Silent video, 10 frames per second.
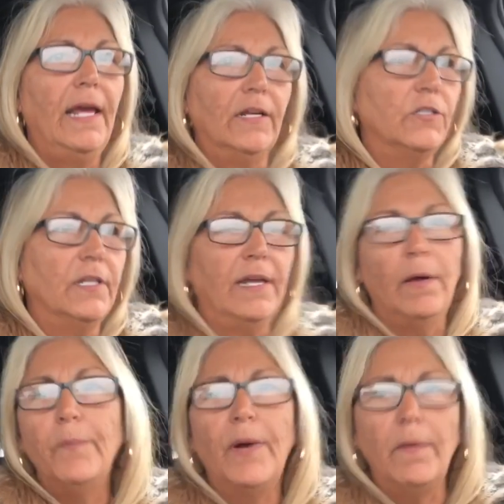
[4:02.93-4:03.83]
actually
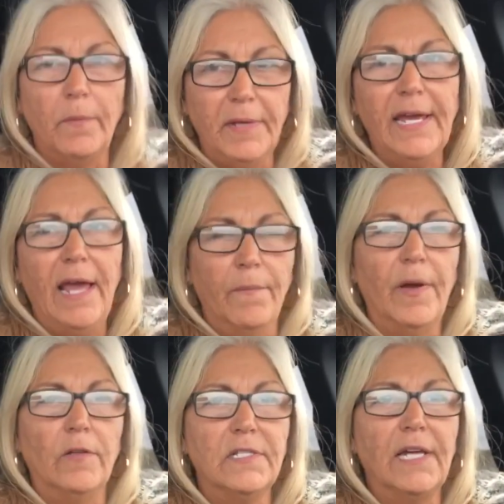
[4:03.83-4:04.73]
I'll probably camp
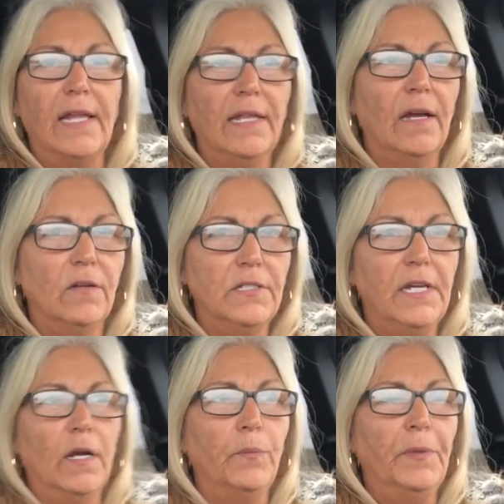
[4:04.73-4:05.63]
outside the
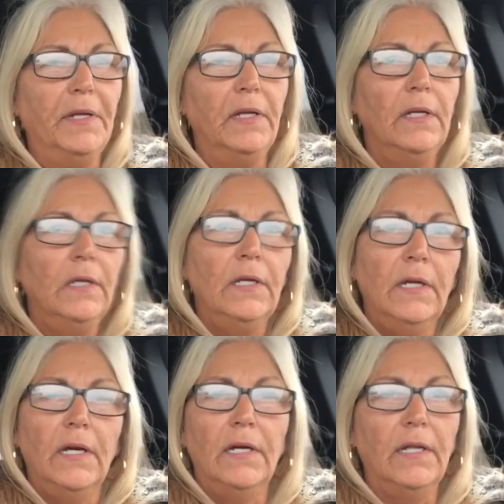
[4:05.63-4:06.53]
RTR, but
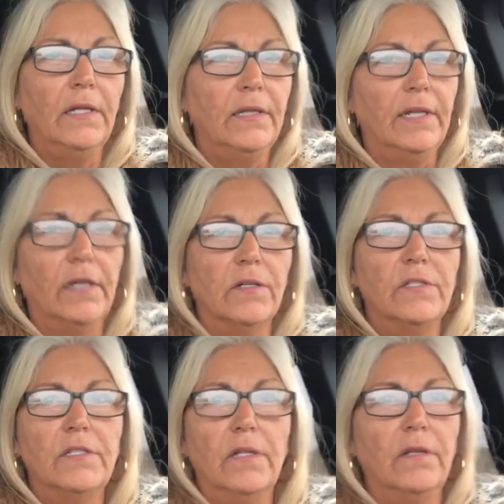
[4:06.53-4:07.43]

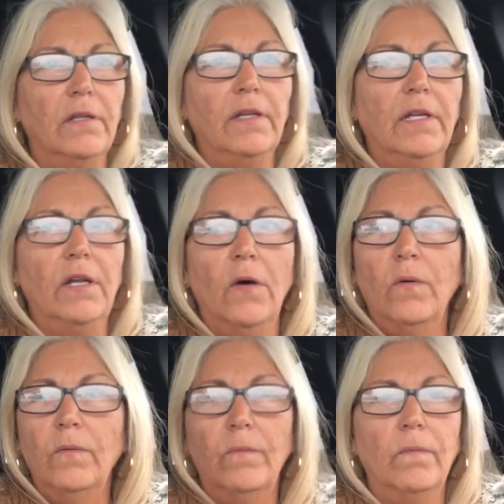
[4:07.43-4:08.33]
there's, you
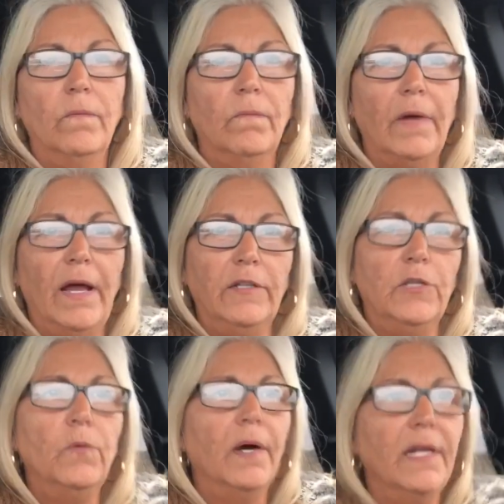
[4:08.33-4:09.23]
know, I
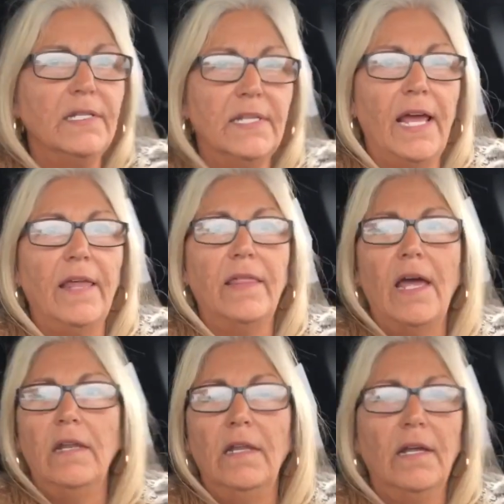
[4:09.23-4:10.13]
do want to say
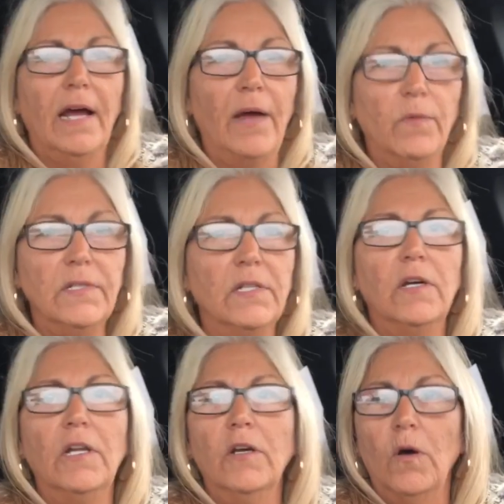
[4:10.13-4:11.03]
that I wasn't
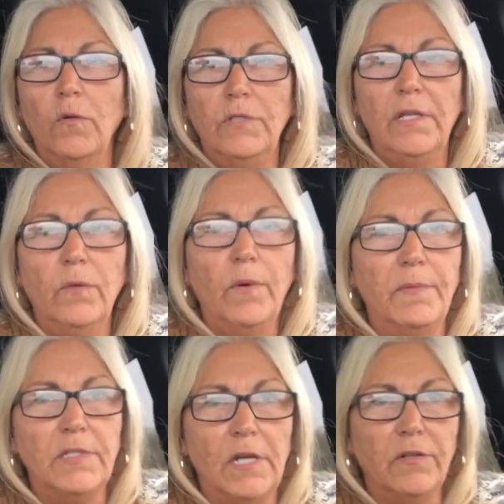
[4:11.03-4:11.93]
going to go to the
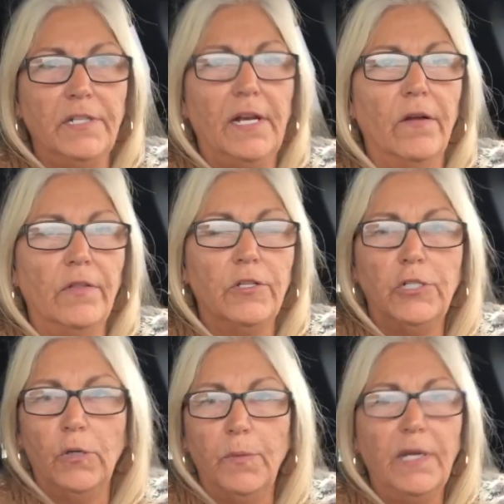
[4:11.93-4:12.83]
women's RTR
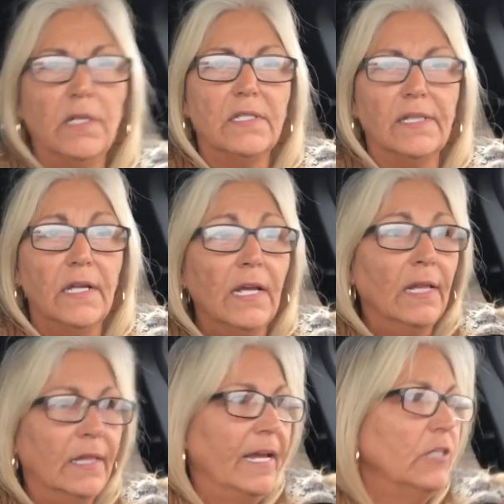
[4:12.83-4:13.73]
this year, because
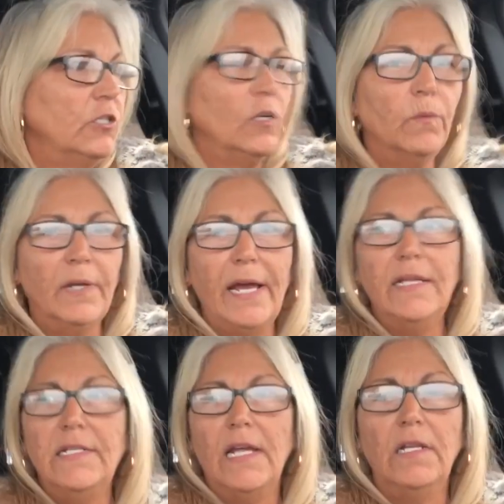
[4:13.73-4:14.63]
last year when I
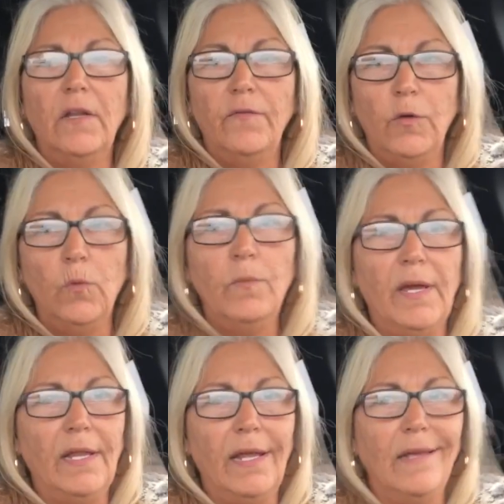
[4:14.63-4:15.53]
attended a few
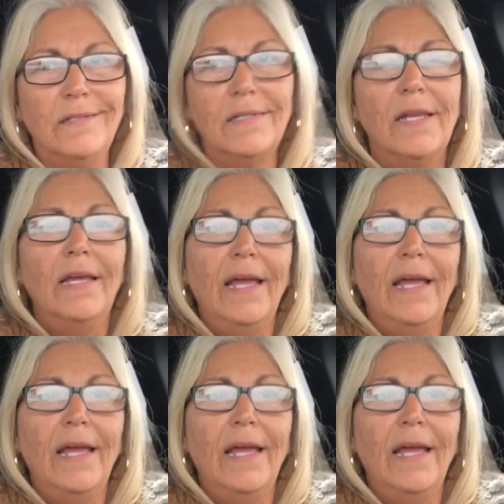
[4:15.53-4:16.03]
meetings,